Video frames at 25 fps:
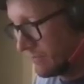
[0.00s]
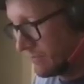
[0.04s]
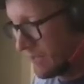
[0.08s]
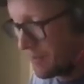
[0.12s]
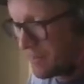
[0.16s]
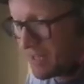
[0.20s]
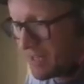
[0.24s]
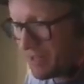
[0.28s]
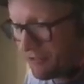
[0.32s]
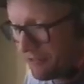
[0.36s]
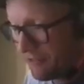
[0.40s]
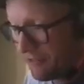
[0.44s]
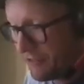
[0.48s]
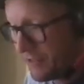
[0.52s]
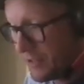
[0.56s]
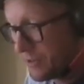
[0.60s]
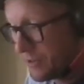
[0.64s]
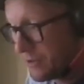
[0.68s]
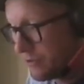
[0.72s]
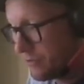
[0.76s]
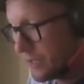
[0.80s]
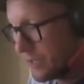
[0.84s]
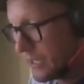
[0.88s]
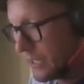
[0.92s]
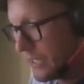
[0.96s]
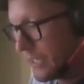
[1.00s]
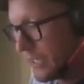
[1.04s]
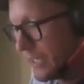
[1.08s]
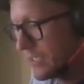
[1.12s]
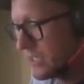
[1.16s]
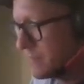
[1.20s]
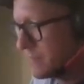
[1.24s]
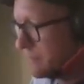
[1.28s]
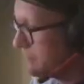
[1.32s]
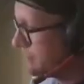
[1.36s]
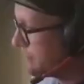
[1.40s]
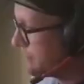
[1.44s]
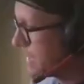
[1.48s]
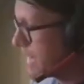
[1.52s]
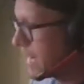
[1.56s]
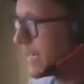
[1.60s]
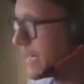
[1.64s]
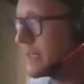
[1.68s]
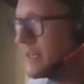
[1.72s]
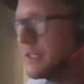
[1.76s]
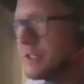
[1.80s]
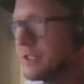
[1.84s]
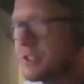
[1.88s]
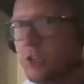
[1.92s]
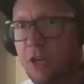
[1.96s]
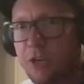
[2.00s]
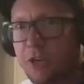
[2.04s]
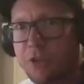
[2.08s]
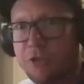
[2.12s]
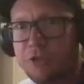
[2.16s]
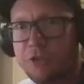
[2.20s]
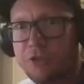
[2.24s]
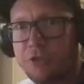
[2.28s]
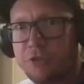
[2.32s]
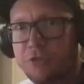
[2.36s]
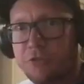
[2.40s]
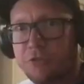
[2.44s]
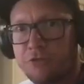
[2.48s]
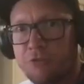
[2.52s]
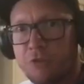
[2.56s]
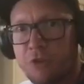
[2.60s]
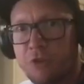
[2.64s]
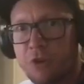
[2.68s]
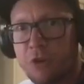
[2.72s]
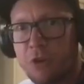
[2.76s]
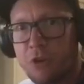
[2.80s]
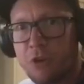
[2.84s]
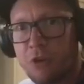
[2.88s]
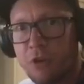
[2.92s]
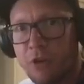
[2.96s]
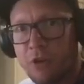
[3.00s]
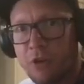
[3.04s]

I mean, it feels really nice. The magnets are strong.